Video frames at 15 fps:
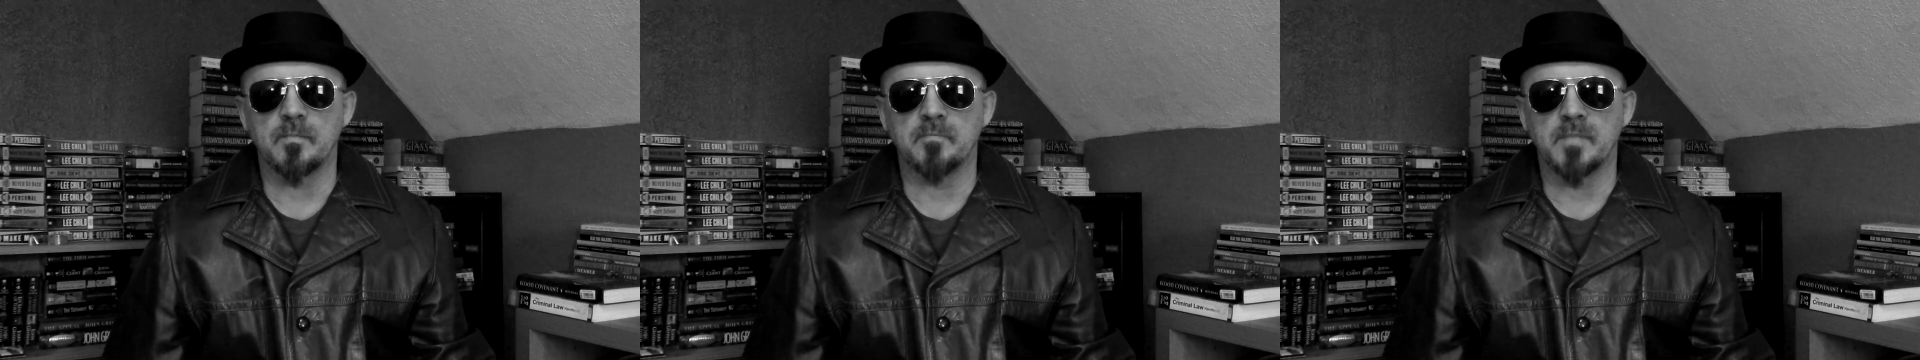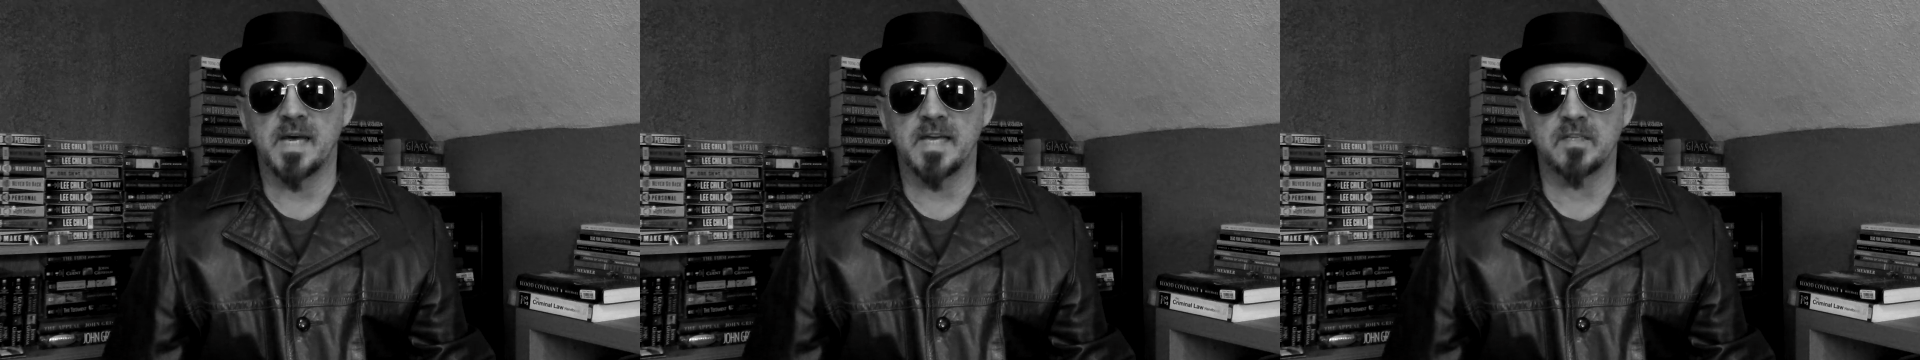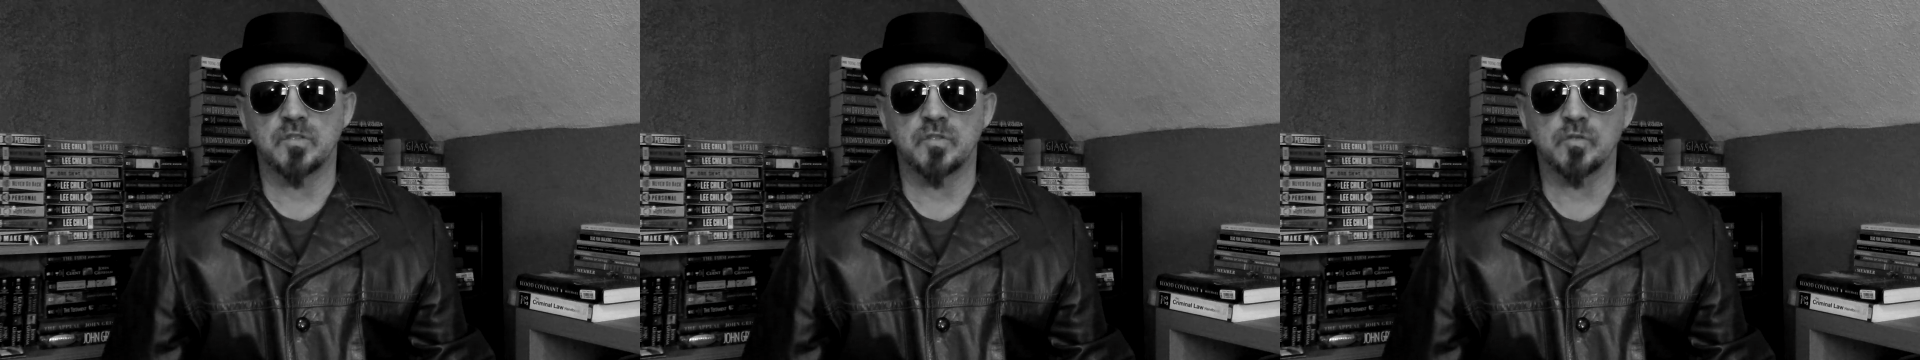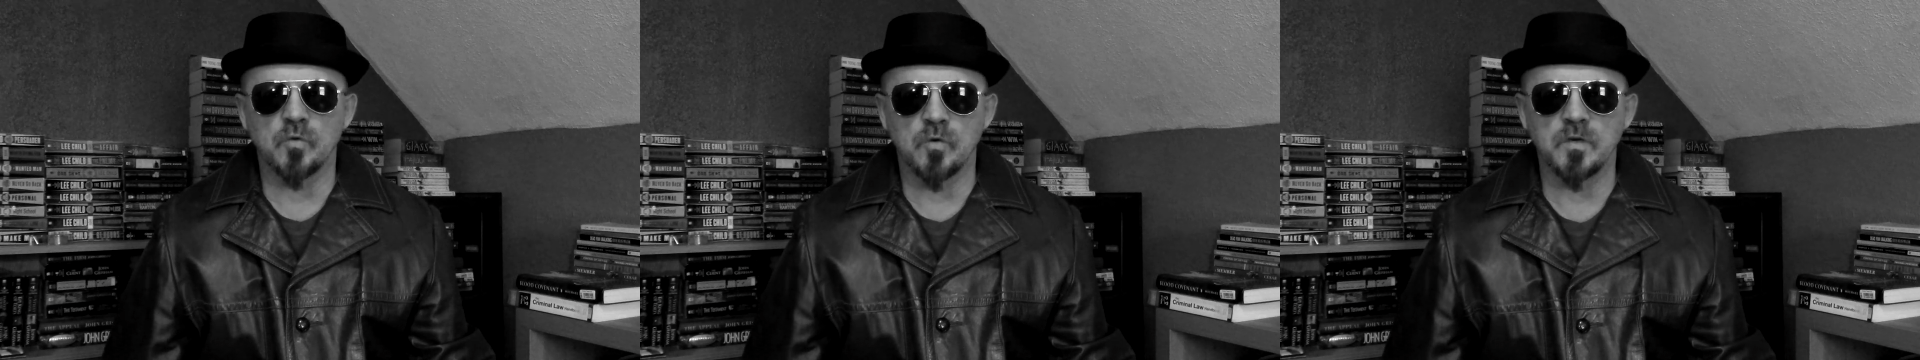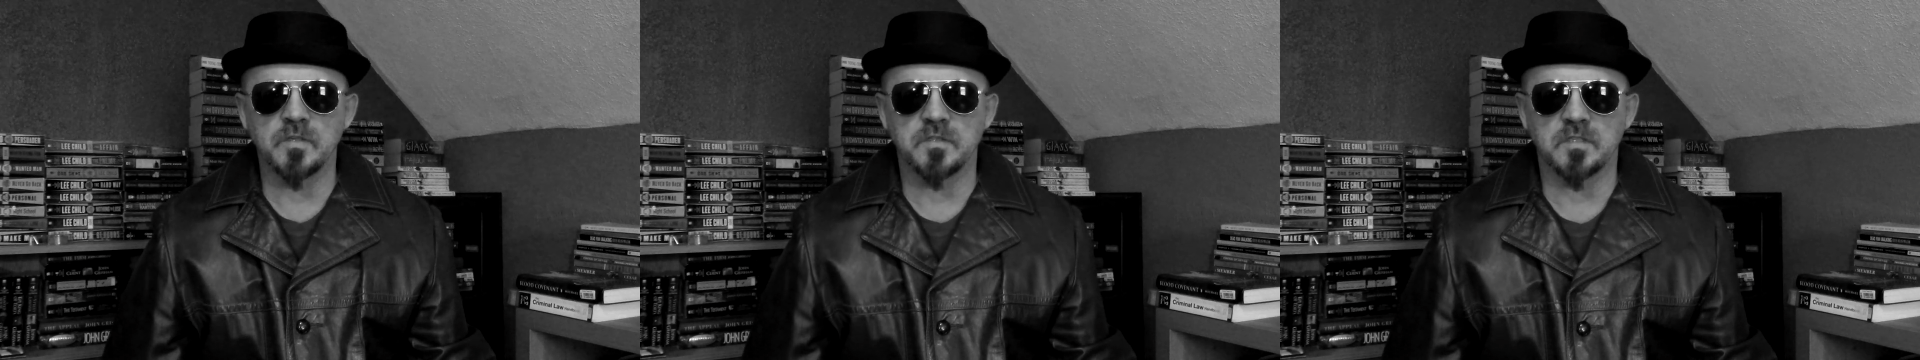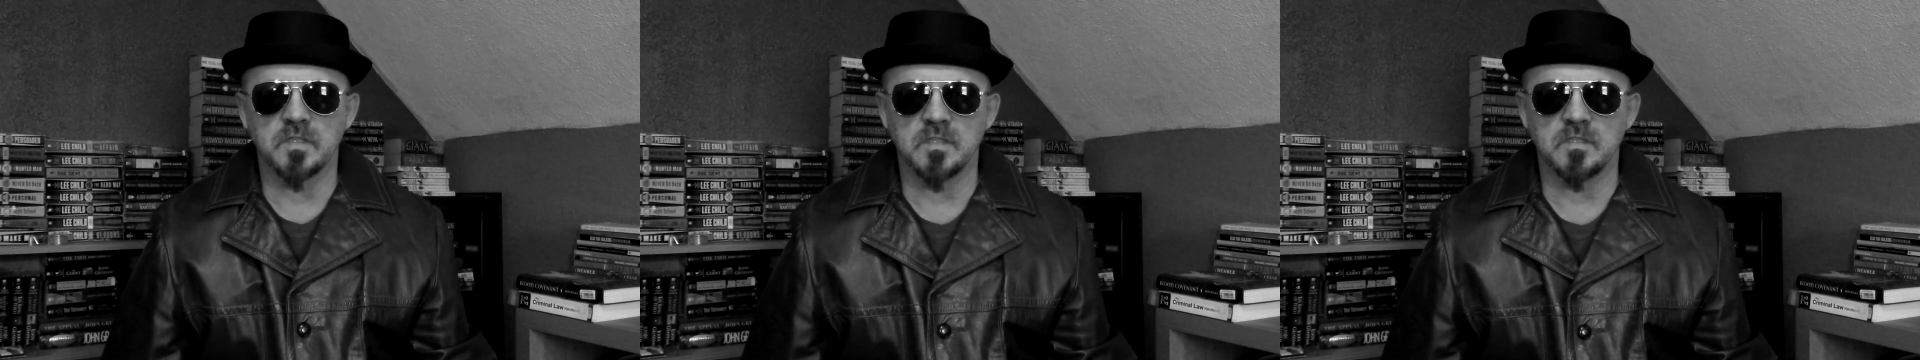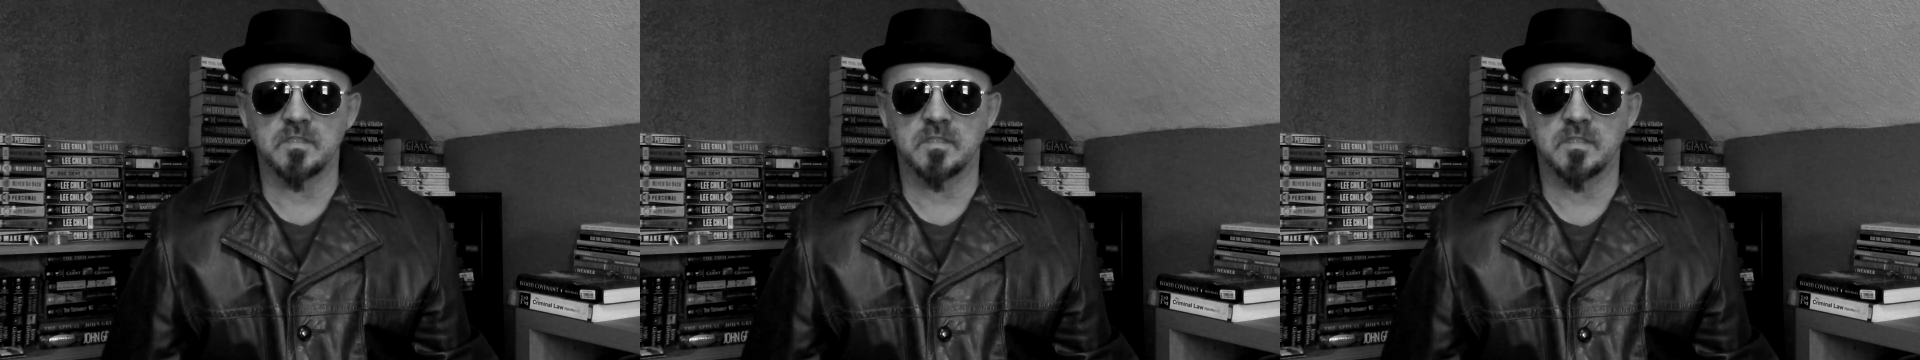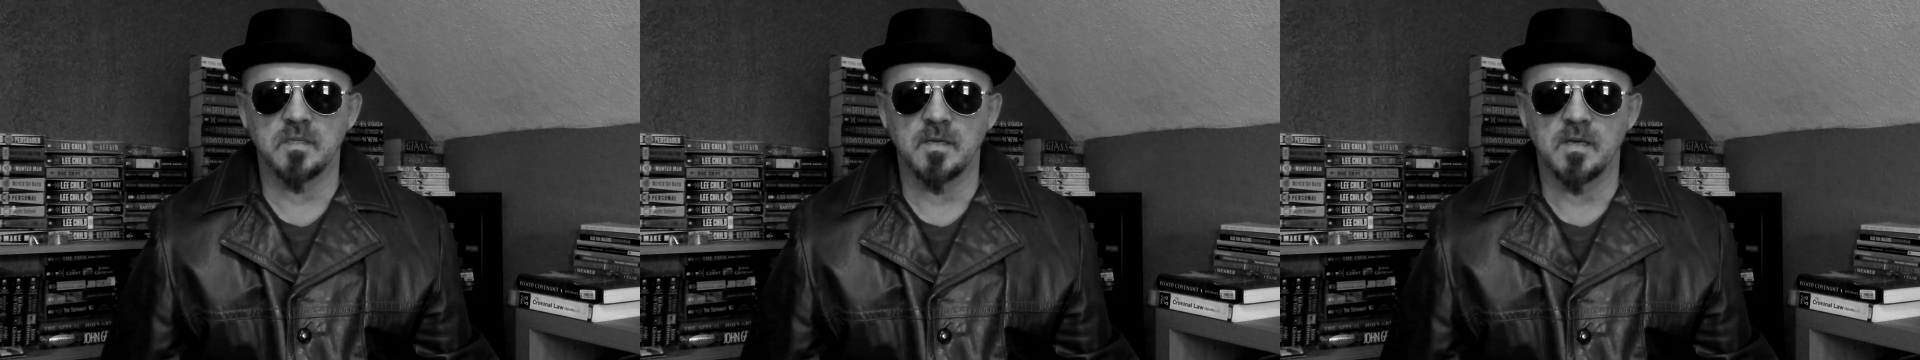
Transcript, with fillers: my sources